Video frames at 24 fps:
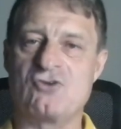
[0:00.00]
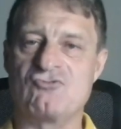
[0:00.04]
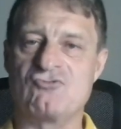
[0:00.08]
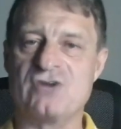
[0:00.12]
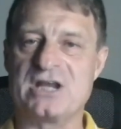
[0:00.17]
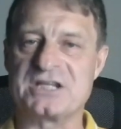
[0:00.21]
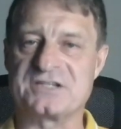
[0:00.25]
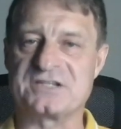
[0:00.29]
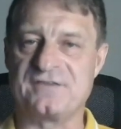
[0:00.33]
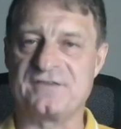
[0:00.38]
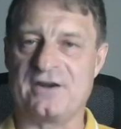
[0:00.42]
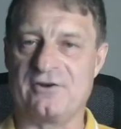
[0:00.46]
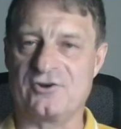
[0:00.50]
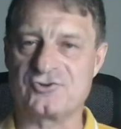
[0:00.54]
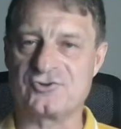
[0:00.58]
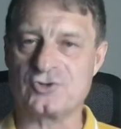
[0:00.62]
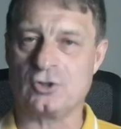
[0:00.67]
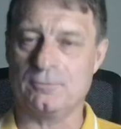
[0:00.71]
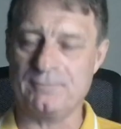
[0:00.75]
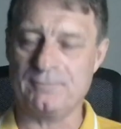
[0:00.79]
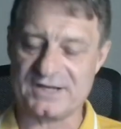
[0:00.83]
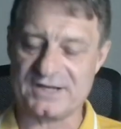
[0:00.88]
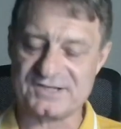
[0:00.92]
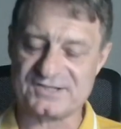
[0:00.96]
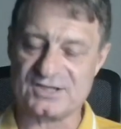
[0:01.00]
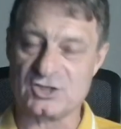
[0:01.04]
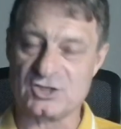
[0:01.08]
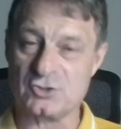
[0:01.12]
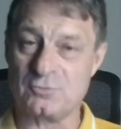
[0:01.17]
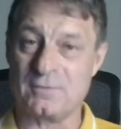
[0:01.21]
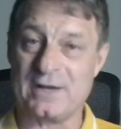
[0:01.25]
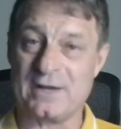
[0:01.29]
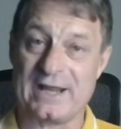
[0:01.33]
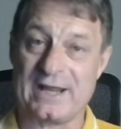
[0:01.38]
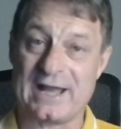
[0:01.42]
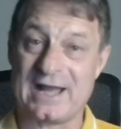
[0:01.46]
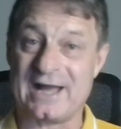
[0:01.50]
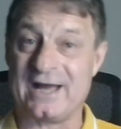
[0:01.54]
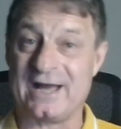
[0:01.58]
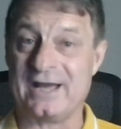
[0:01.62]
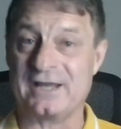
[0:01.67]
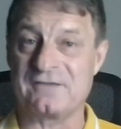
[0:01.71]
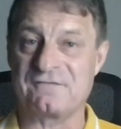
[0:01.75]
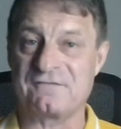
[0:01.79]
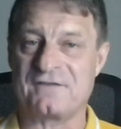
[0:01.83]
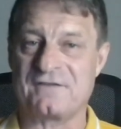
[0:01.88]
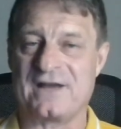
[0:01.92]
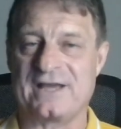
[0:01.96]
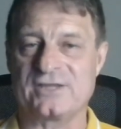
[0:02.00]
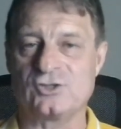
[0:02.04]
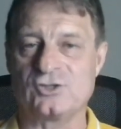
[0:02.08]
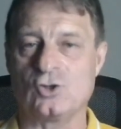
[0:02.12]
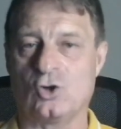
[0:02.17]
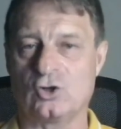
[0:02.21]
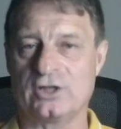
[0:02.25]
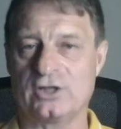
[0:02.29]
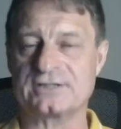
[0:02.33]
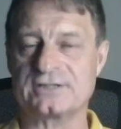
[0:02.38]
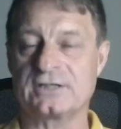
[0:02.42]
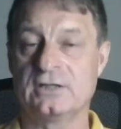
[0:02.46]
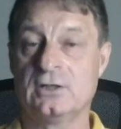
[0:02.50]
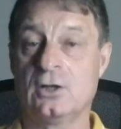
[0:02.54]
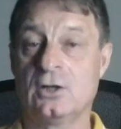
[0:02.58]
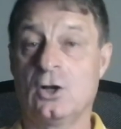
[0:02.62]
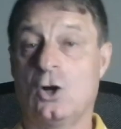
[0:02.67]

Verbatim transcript: resveratrol mixed into my high fat yogurt